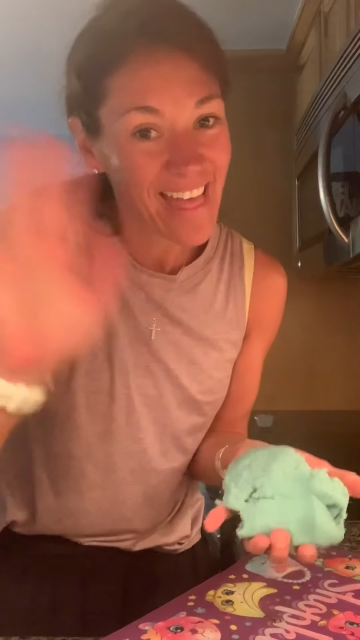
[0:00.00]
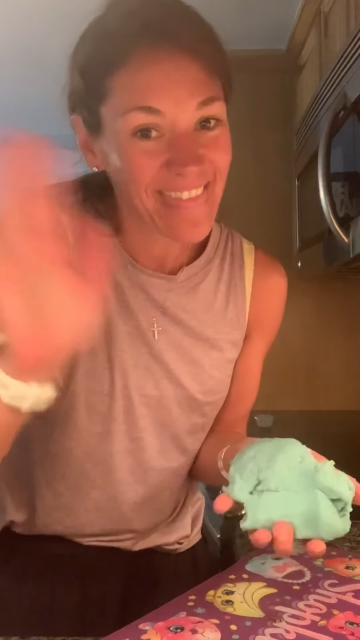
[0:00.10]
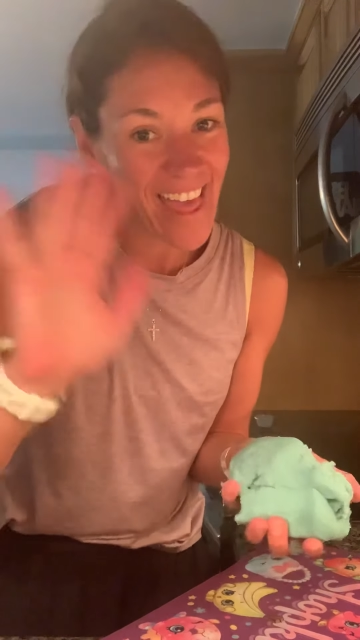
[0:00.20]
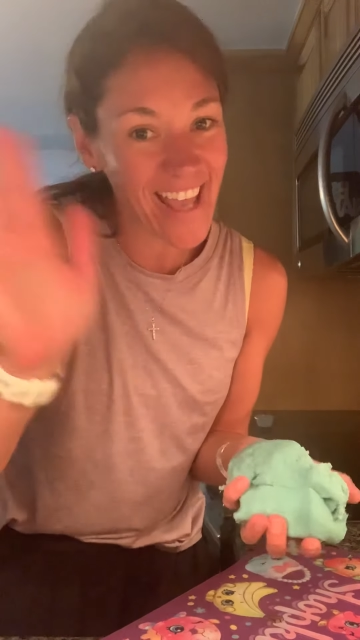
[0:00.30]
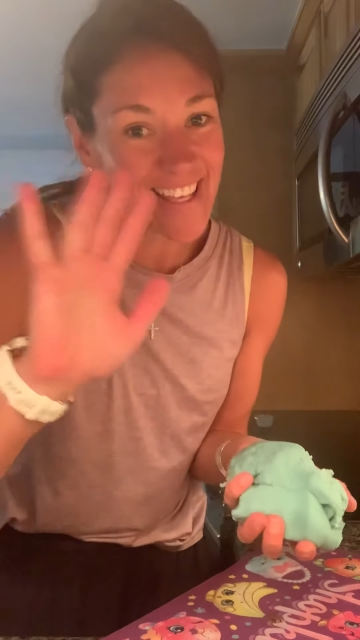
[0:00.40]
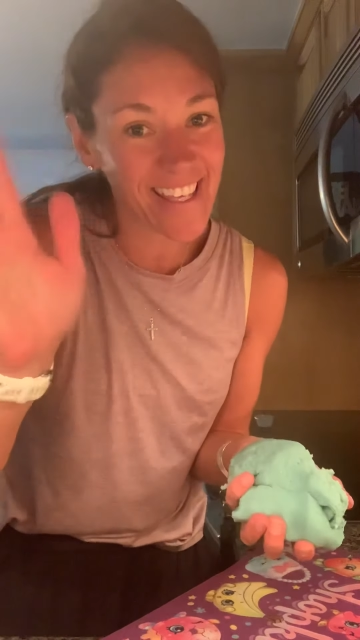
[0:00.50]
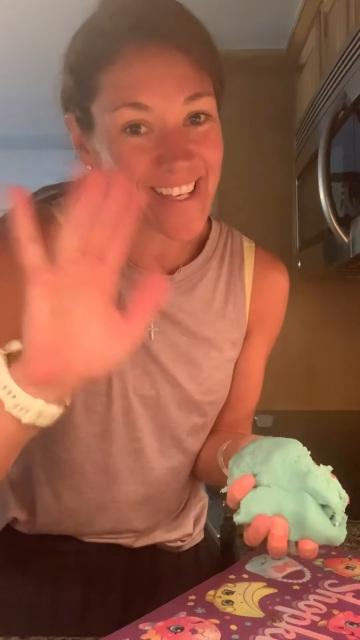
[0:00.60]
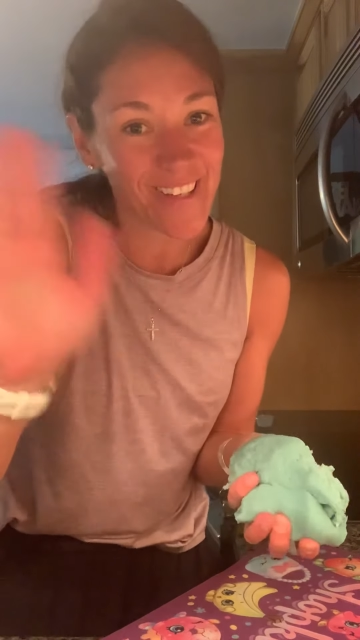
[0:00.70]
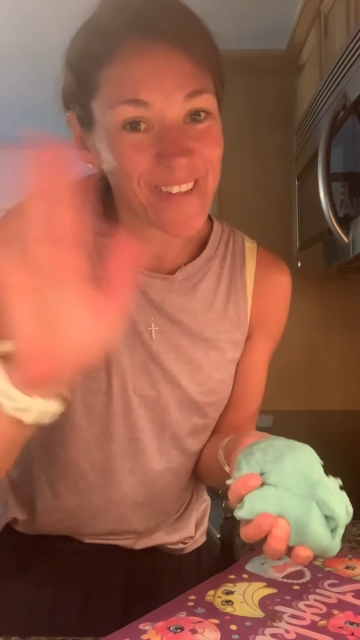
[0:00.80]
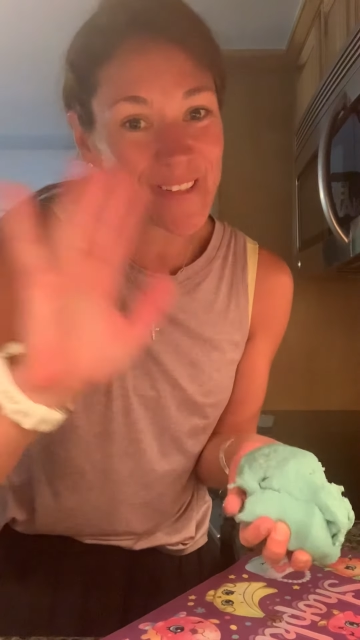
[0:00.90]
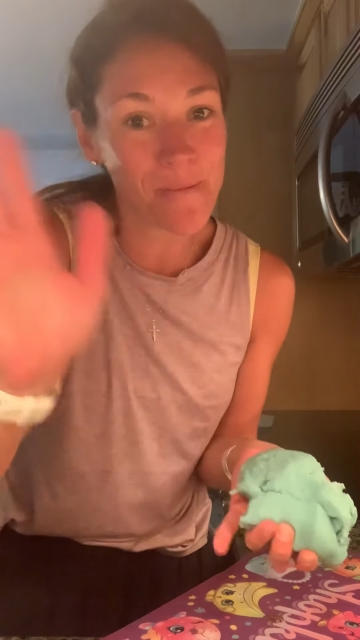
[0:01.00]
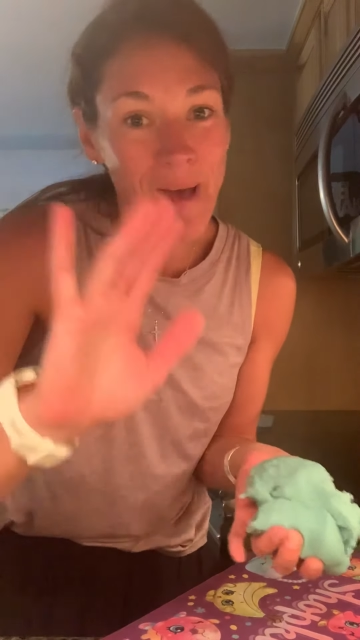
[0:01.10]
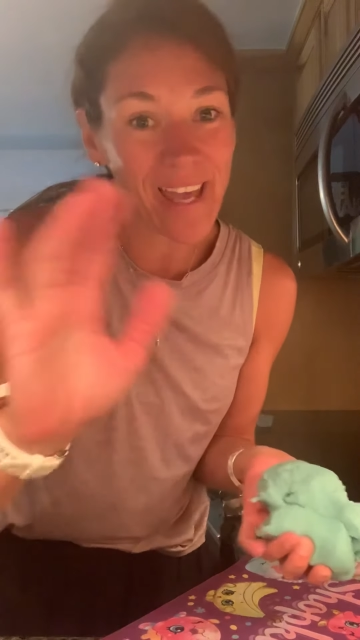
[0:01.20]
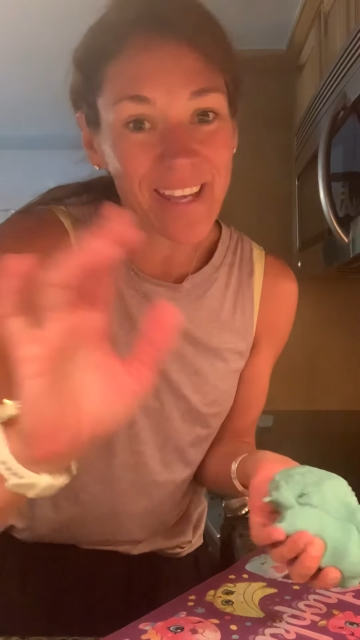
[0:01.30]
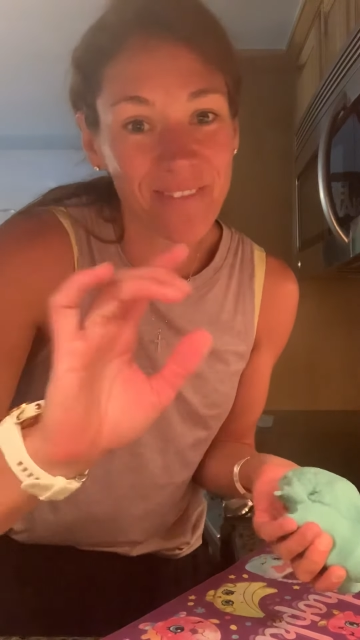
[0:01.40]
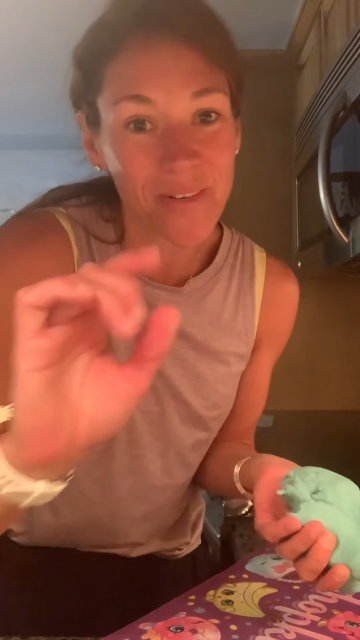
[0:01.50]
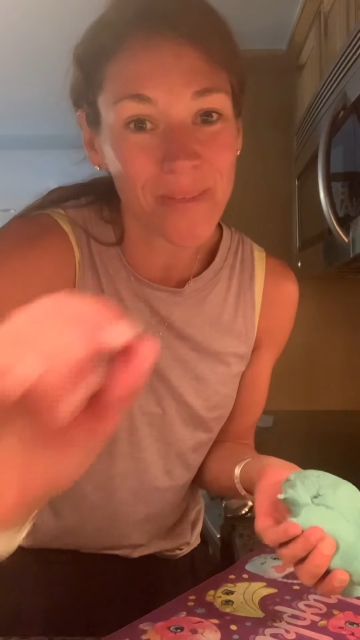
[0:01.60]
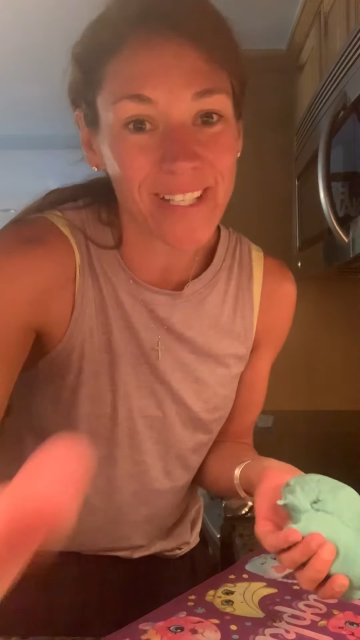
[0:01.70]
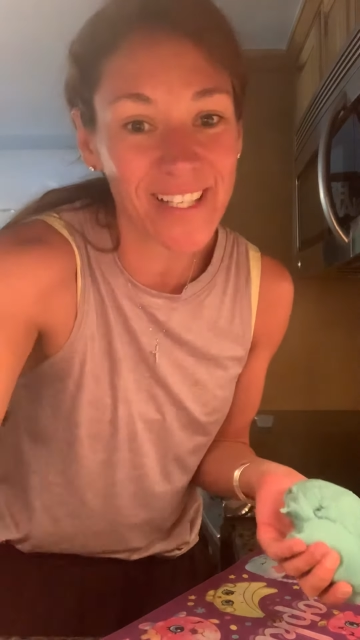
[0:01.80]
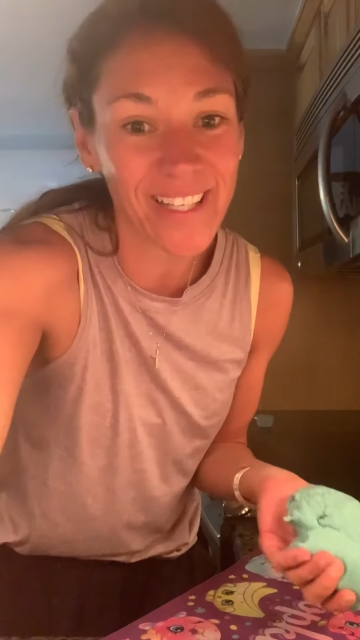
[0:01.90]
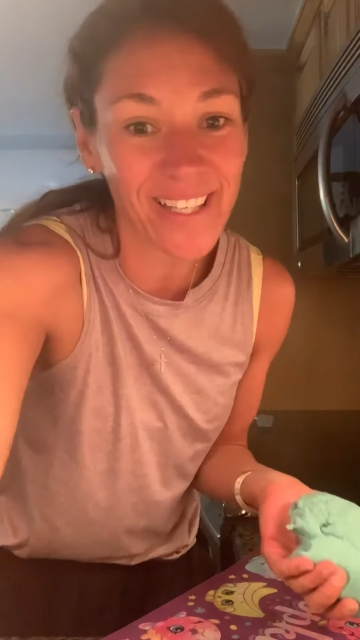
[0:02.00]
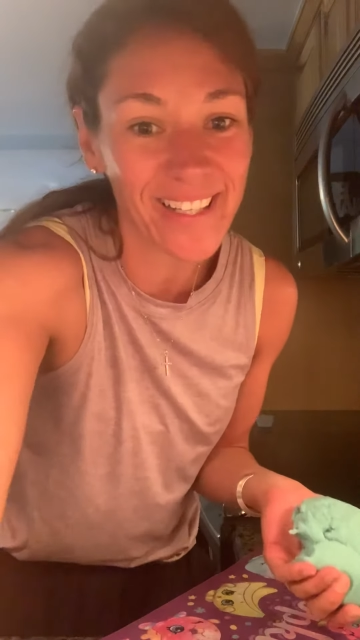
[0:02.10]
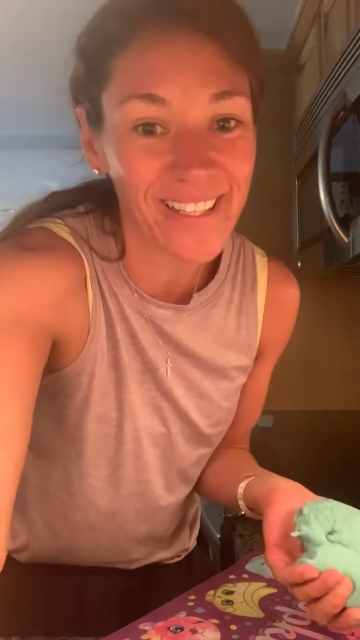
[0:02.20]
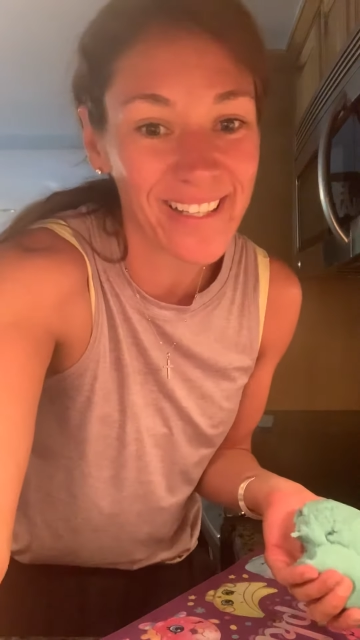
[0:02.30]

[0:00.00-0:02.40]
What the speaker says: Thank you. Bye, everyone.